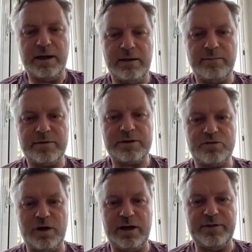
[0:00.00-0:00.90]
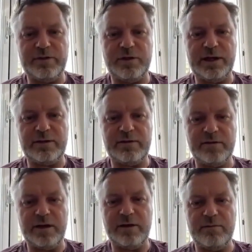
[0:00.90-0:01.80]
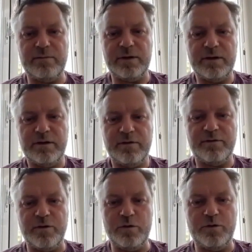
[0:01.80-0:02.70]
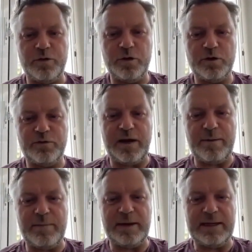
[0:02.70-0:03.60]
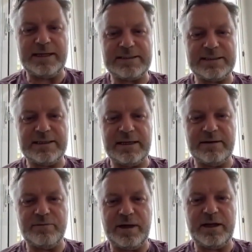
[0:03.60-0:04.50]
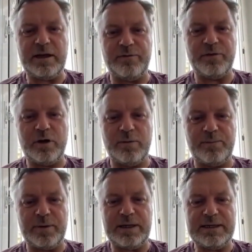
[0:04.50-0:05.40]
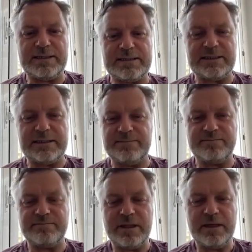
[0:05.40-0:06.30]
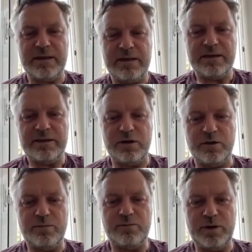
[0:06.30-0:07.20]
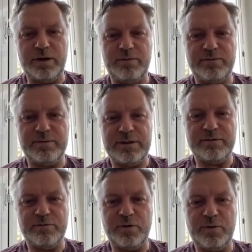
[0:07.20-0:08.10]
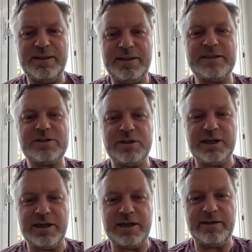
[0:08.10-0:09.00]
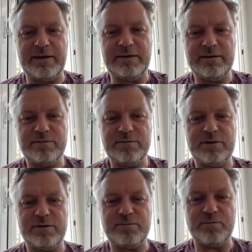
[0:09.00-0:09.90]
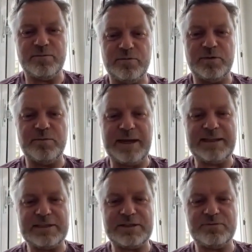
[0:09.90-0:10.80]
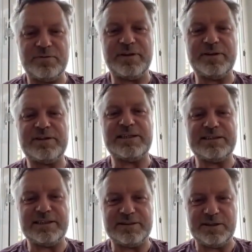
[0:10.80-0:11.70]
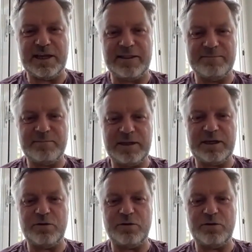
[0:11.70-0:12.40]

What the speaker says: striving to get food for your families and income for your companies. And, you know, we're in this together. We'll make this fantastic together. Thank